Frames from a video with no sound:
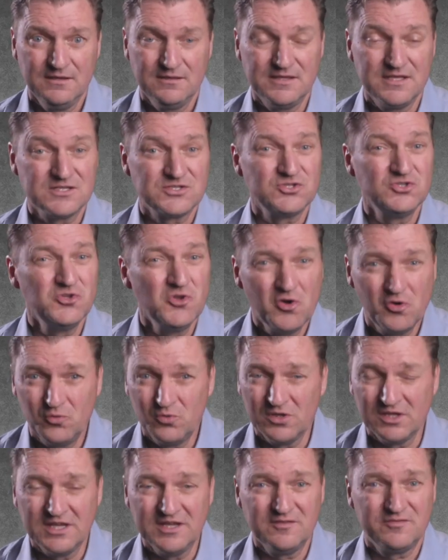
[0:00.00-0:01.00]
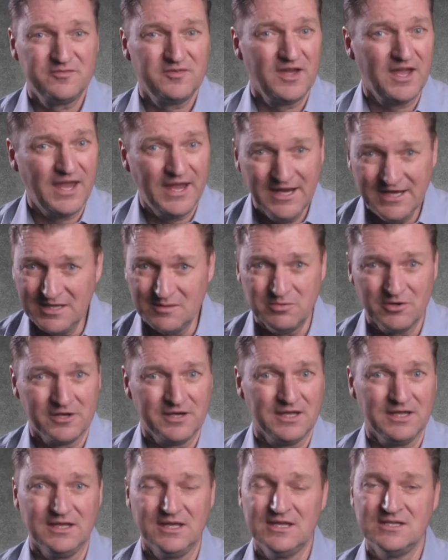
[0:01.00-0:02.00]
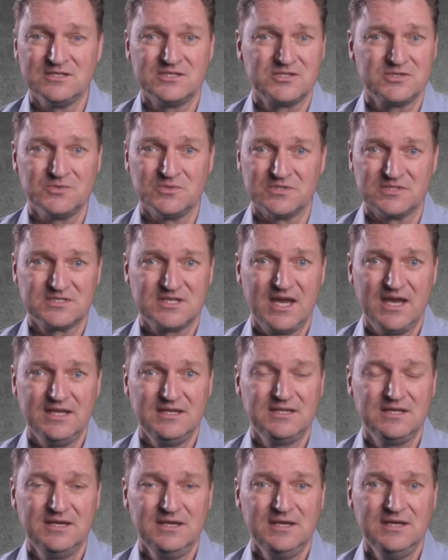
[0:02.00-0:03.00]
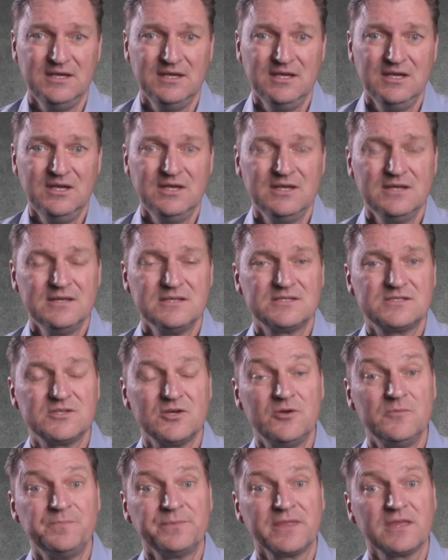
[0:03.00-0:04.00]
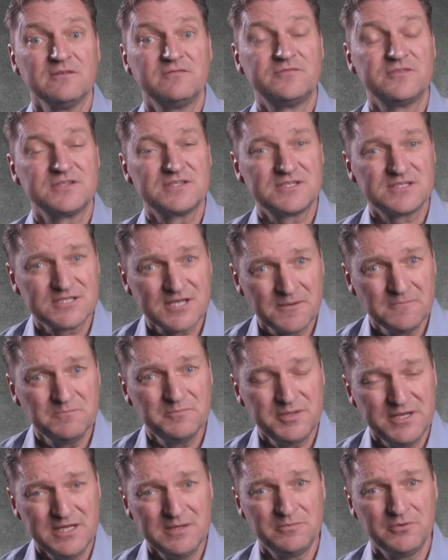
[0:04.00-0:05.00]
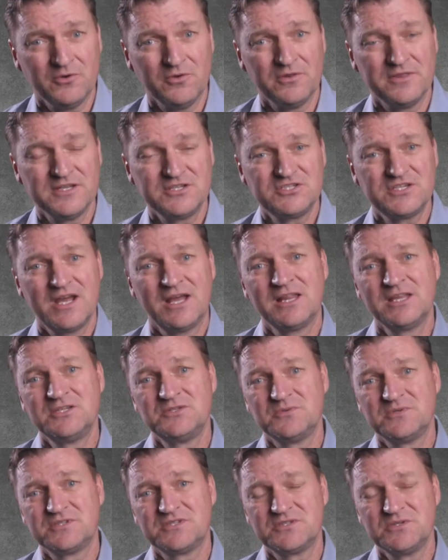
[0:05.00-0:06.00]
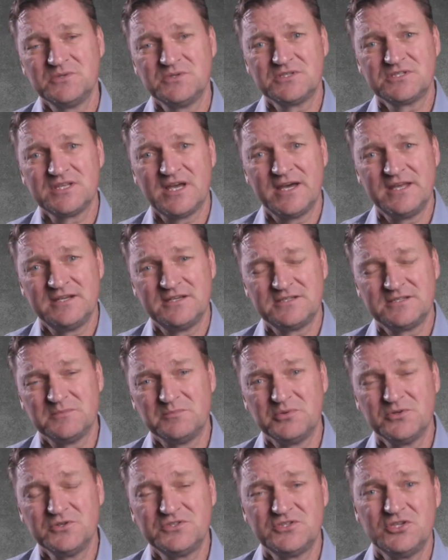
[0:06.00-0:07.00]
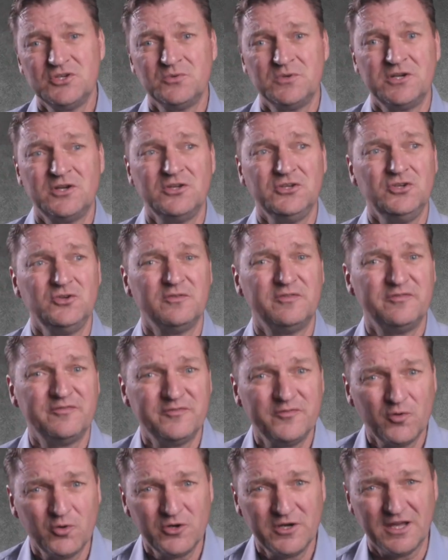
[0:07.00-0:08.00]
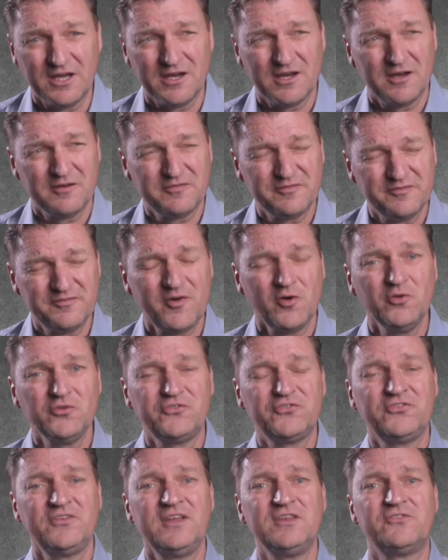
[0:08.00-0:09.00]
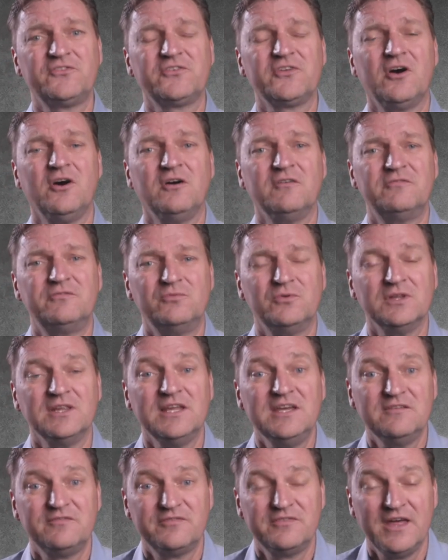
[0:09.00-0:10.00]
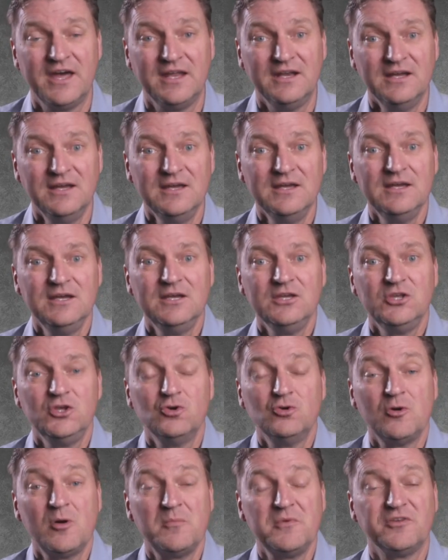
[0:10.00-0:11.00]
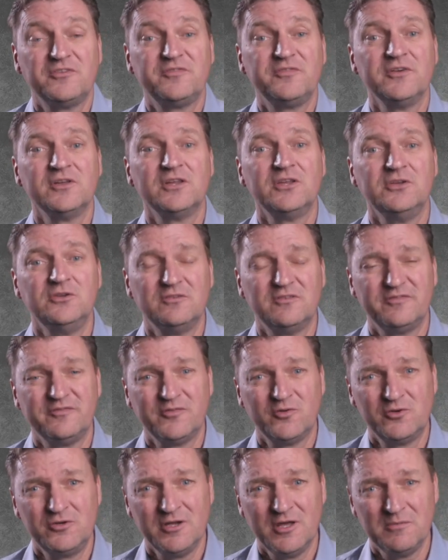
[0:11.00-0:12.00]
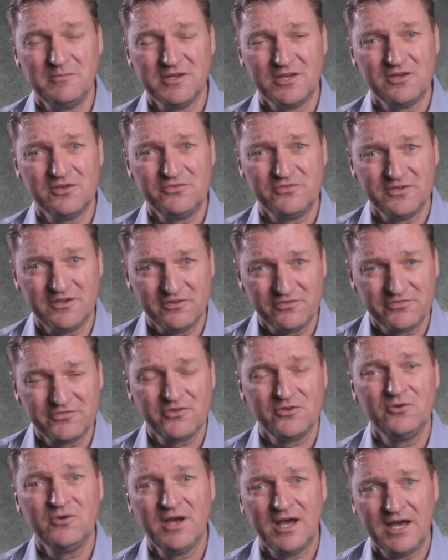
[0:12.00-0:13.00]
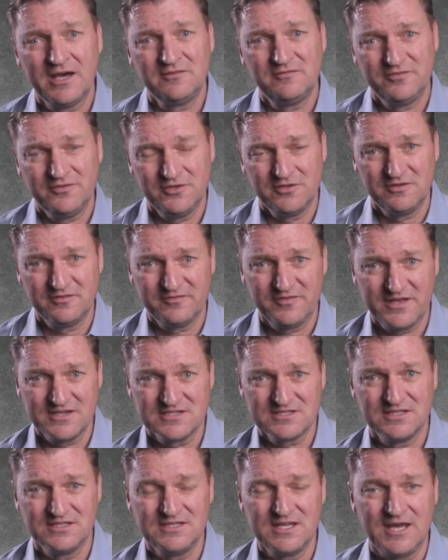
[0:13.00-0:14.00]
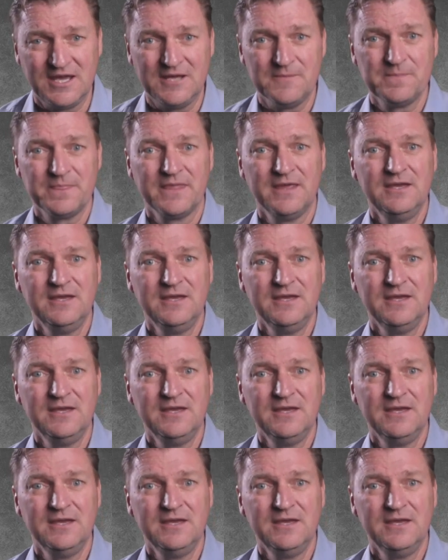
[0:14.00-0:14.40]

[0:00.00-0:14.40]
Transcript: There's no relief for anybody in suicide. So for some people, the challenge with suicide is it puts you in a euphoria, a false sense of relief that you almost feel a euphoria because it is so hard for you to face the day.